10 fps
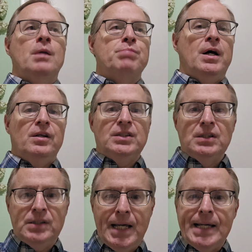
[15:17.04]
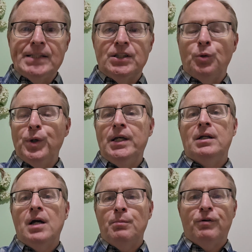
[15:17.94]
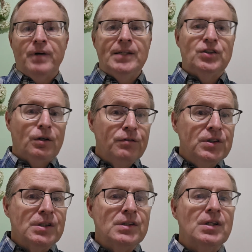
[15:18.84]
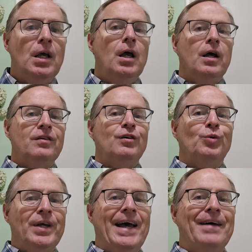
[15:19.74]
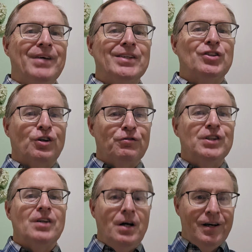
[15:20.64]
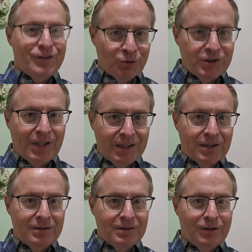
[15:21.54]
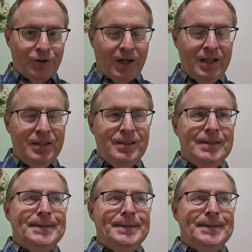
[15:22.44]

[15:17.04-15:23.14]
And policy says that we cannot provide services until we have a service authorization. Okay.